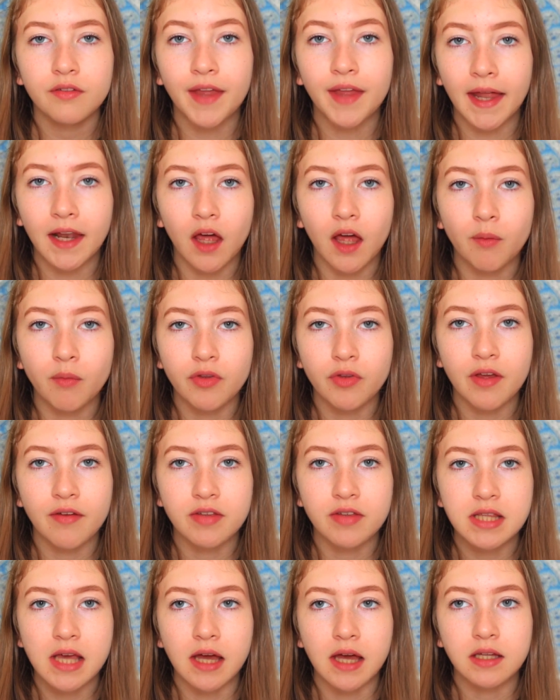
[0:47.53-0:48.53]
That line was
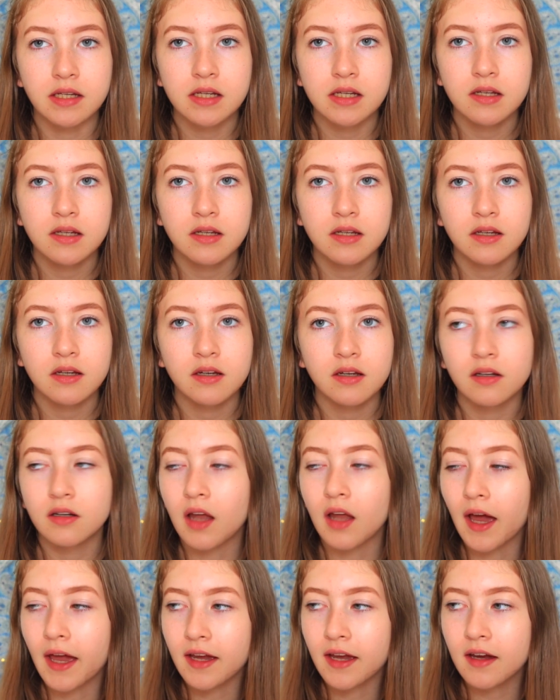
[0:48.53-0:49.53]
never said.
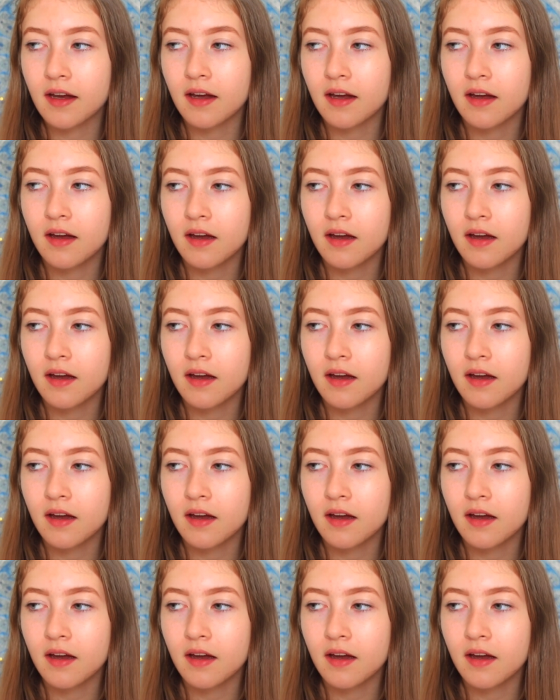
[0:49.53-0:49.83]
Like,